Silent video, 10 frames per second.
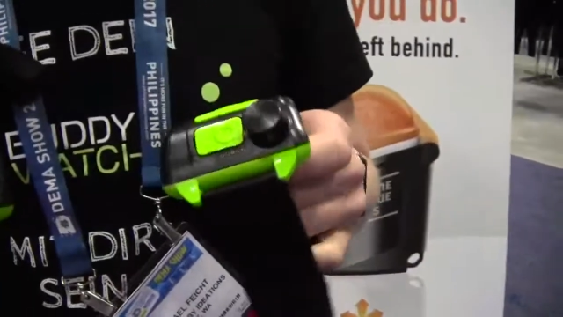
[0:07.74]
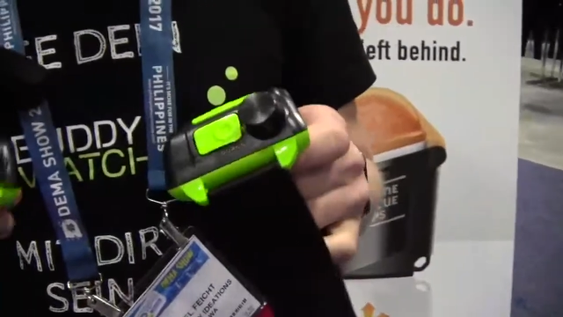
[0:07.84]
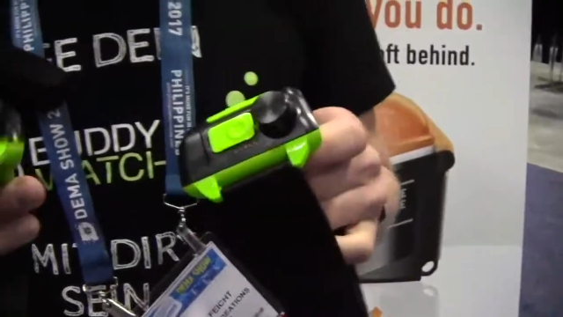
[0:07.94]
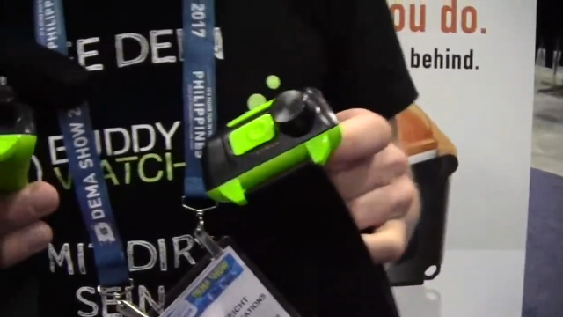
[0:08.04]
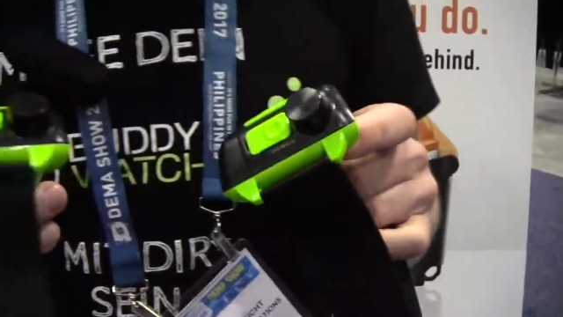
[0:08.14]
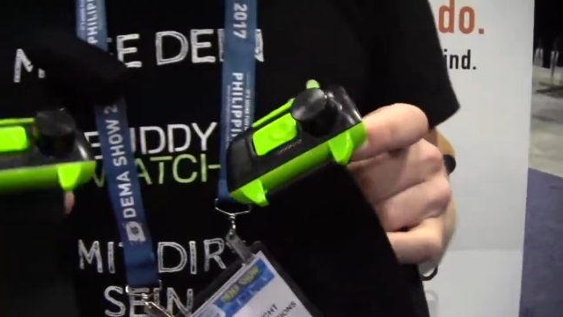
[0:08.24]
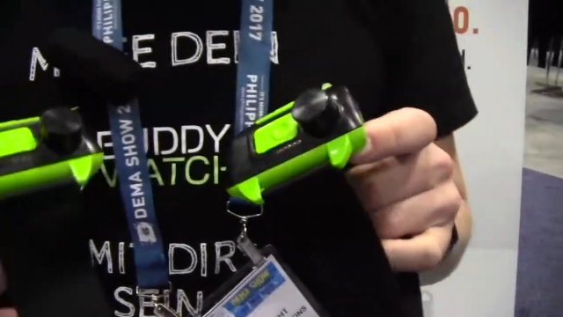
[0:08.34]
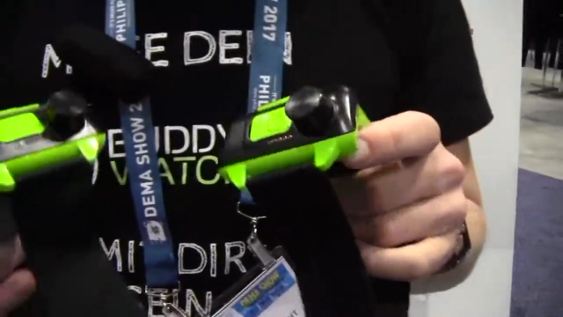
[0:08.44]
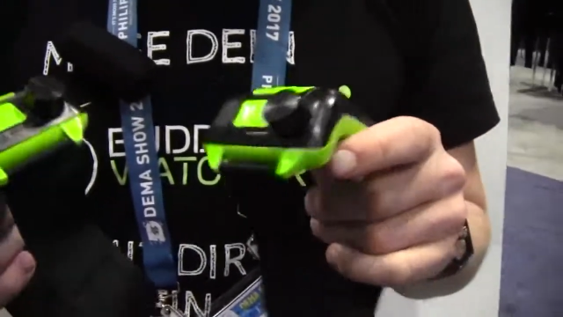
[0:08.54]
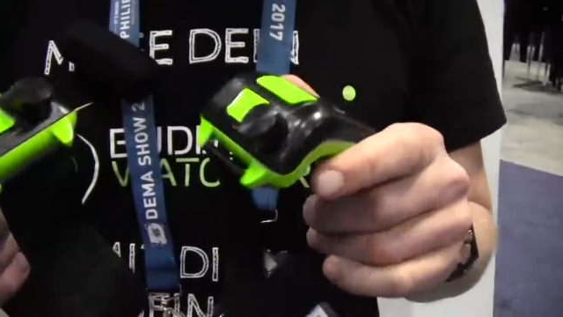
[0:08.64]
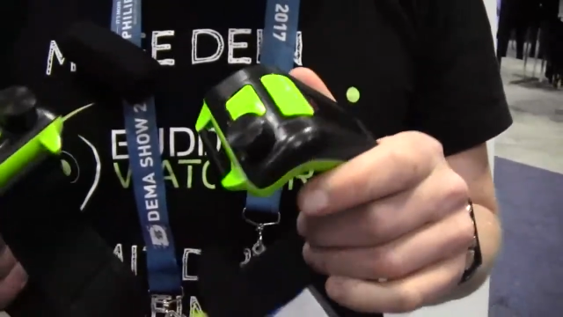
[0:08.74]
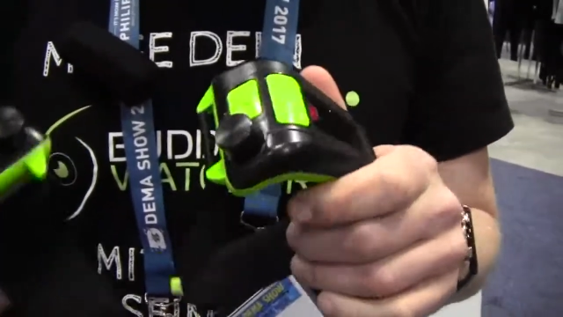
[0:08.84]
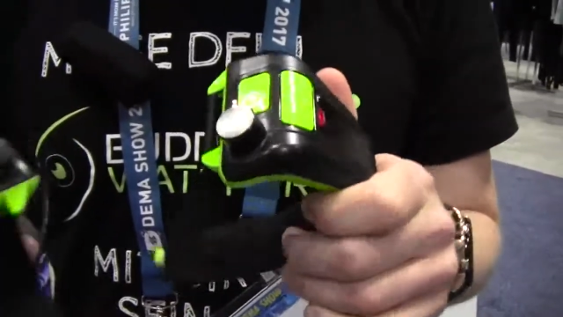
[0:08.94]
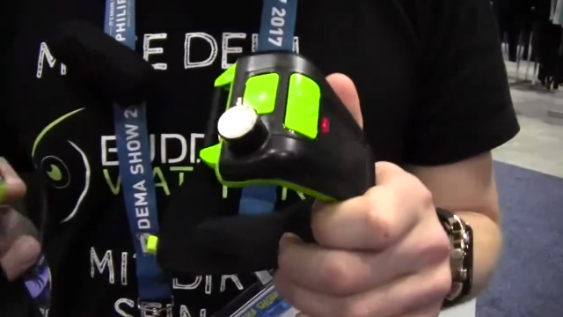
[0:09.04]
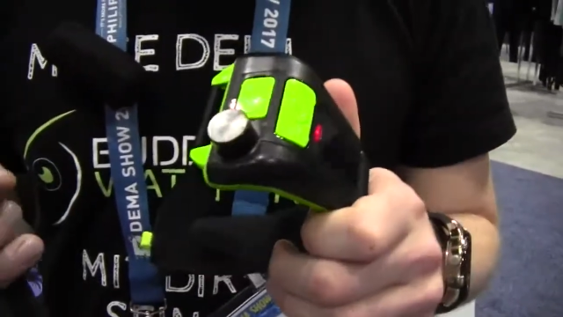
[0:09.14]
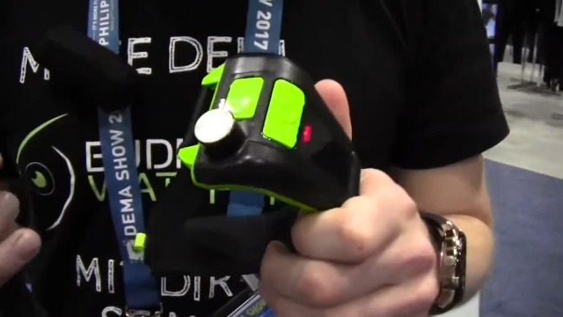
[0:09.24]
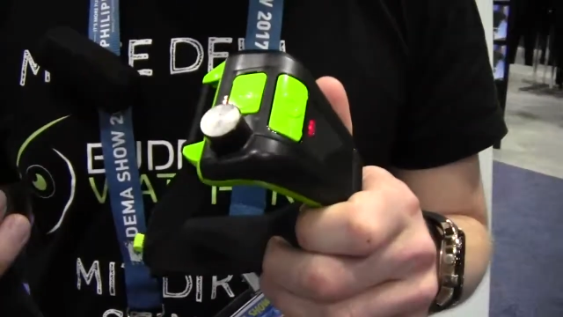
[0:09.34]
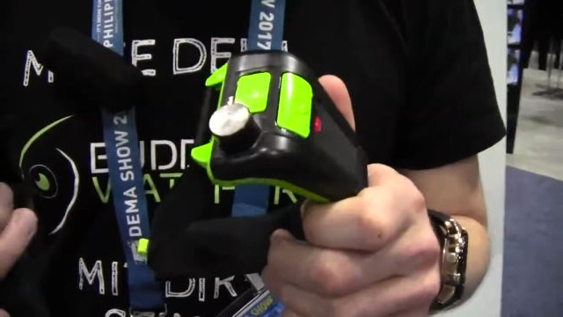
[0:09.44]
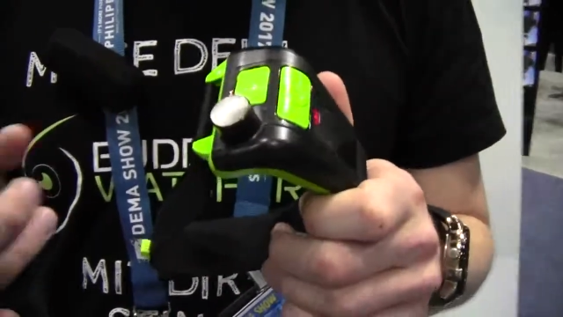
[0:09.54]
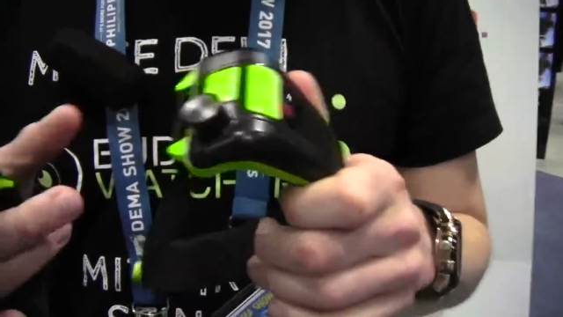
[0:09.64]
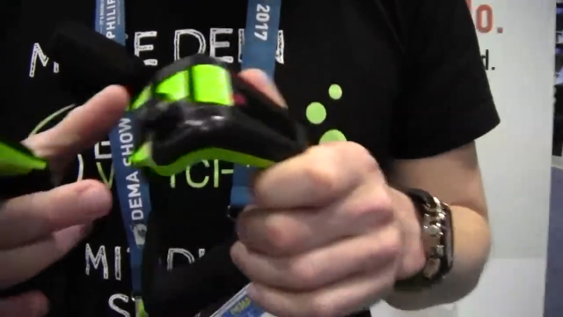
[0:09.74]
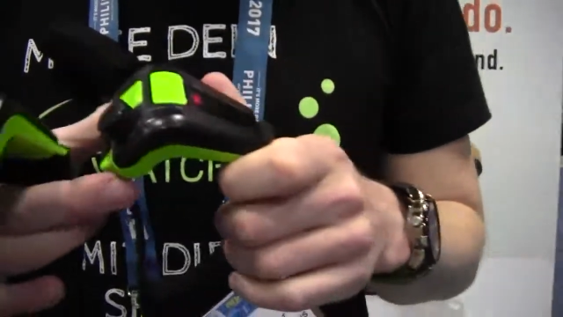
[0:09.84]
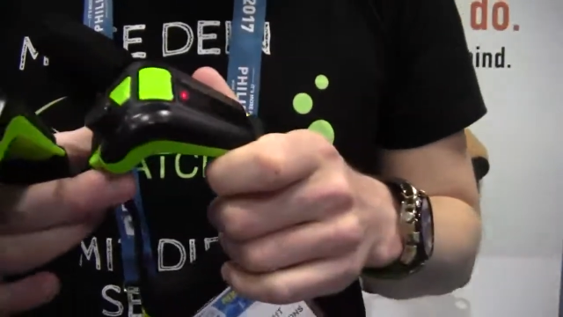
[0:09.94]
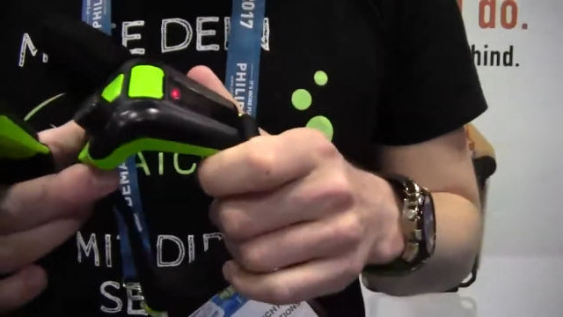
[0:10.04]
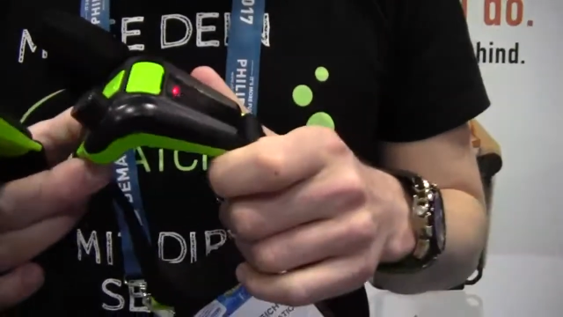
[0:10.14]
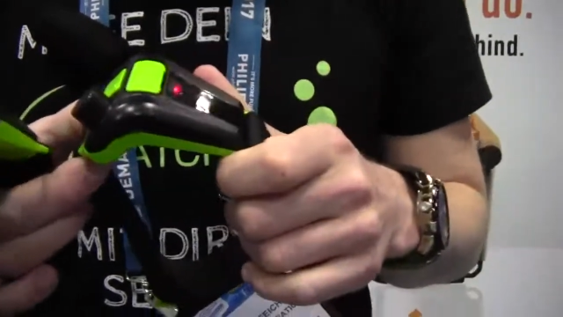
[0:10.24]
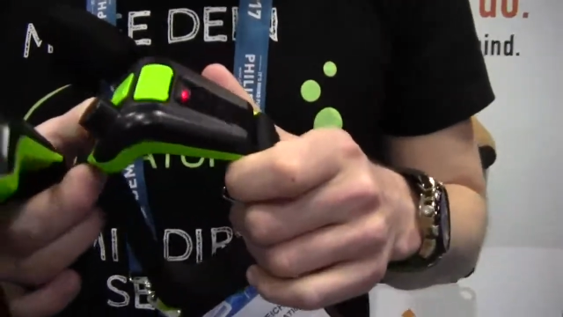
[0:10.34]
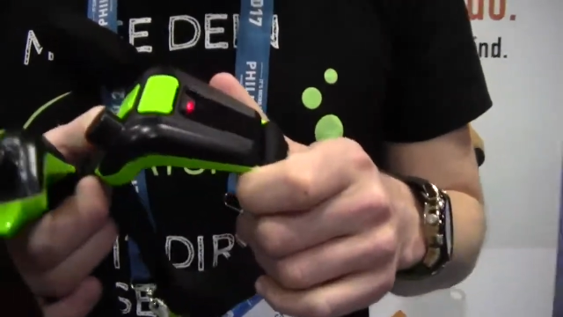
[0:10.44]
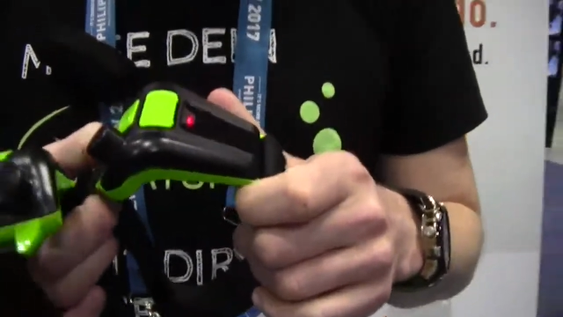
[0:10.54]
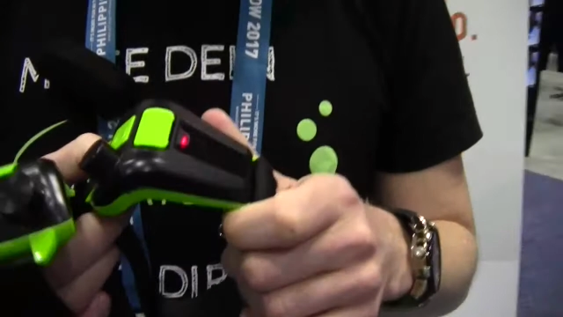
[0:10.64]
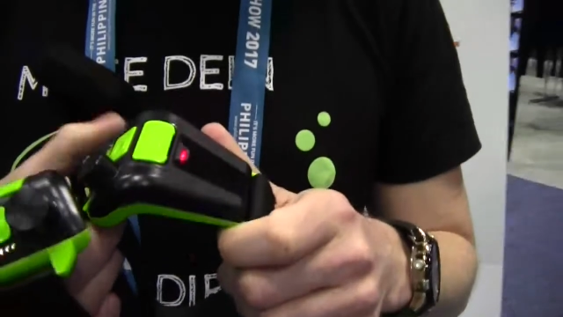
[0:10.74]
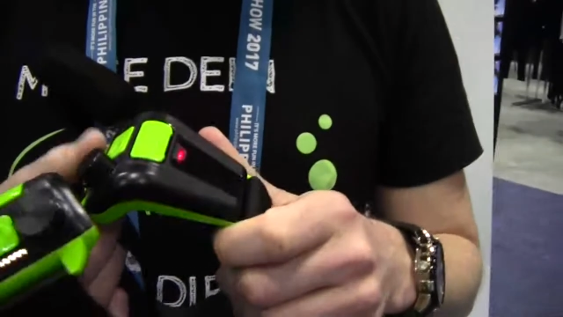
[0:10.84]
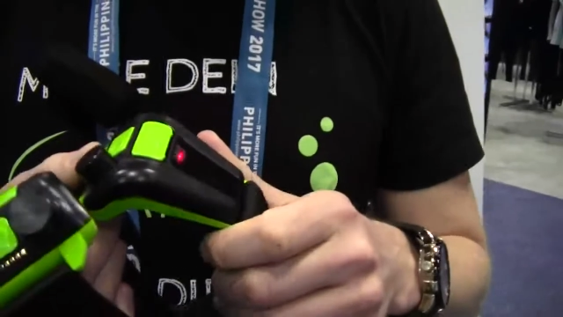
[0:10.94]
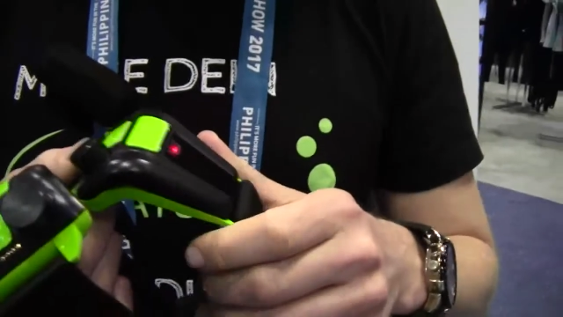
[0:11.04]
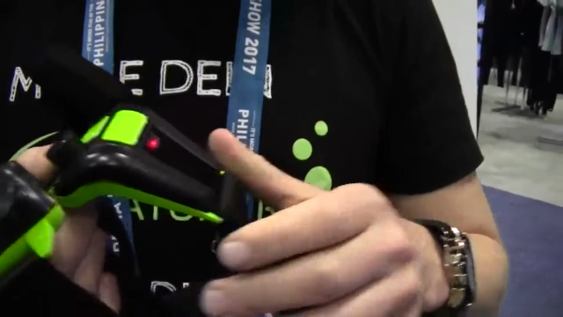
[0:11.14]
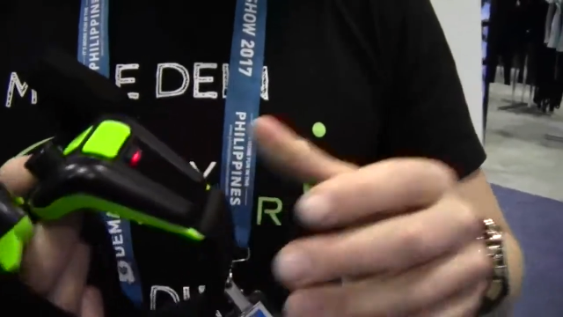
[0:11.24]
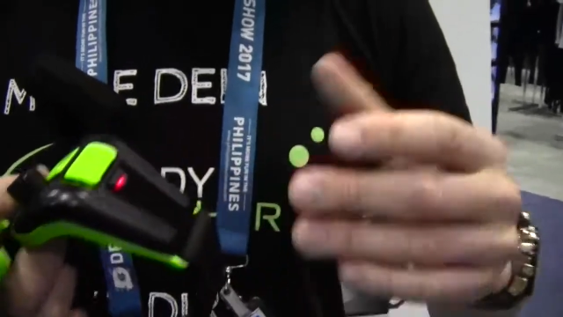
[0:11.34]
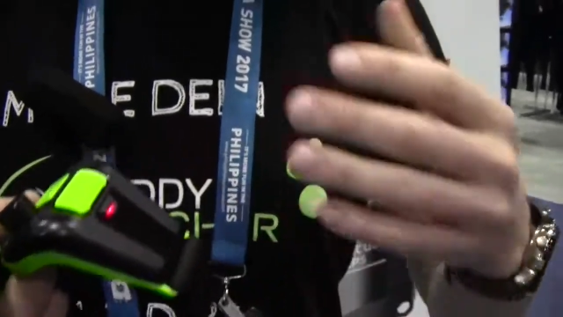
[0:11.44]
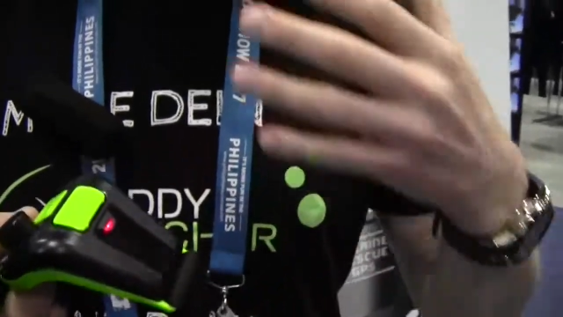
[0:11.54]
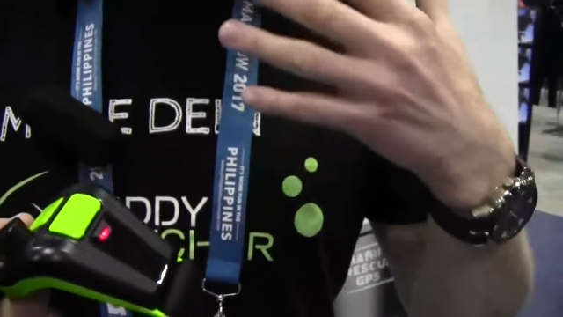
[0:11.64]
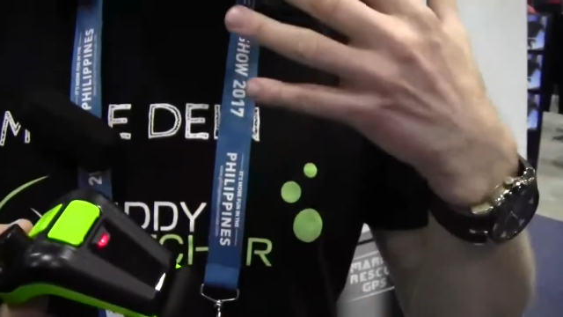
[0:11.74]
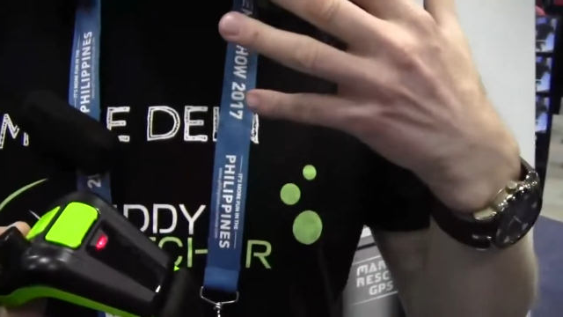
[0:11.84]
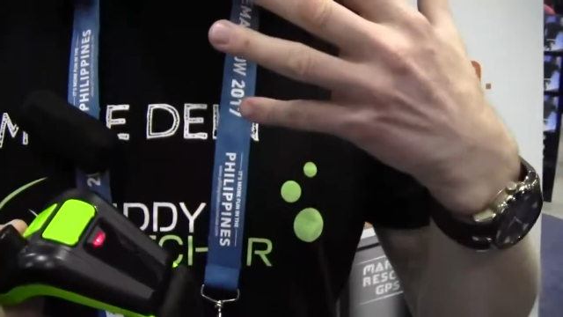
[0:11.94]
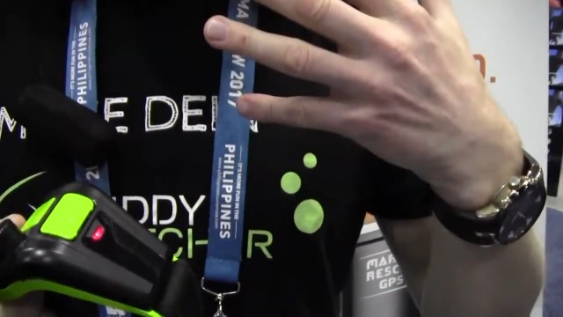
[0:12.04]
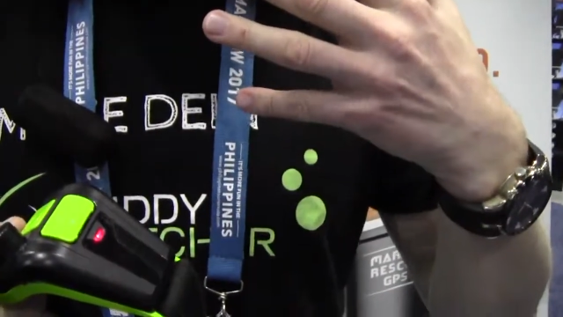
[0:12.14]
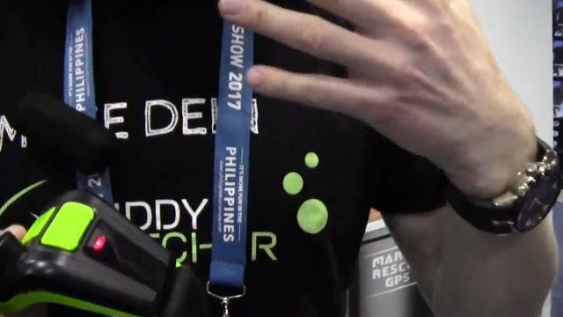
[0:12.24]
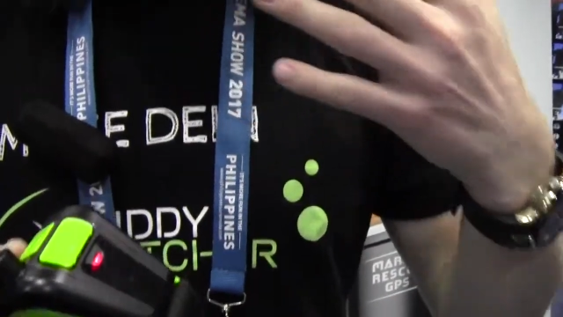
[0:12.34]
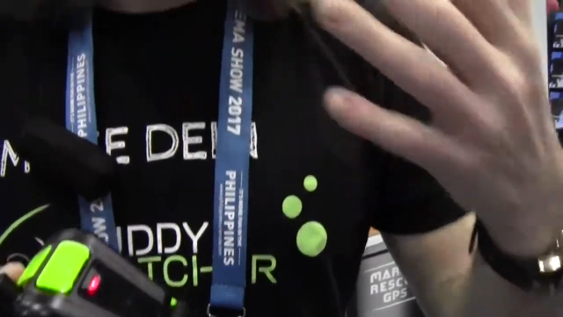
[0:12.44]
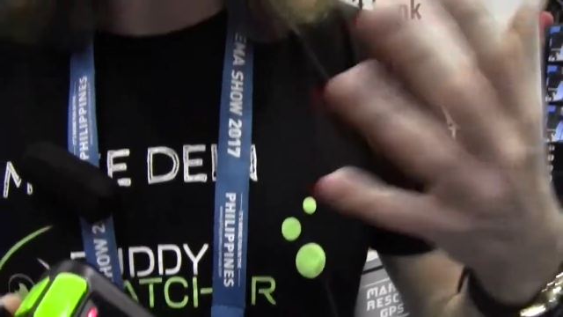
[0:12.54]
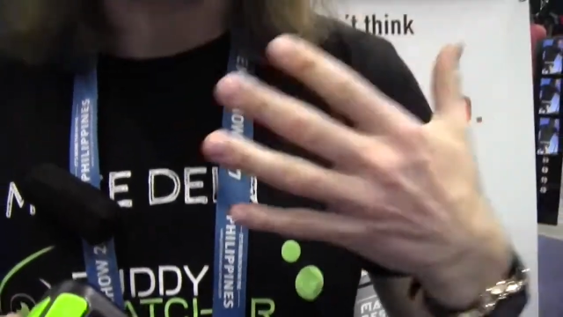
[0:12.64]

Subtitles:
No face is visible, so there are no lips to read.